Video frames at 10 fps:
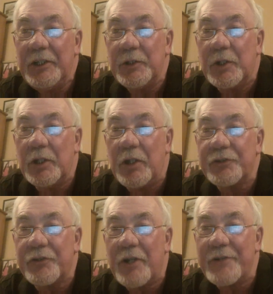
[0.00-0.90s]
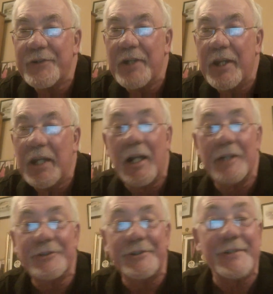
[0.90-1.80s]
you cannot trust the
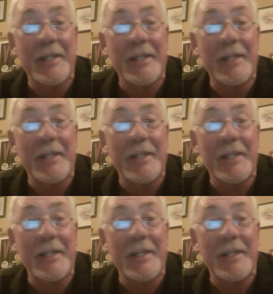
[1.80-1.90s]
clutches.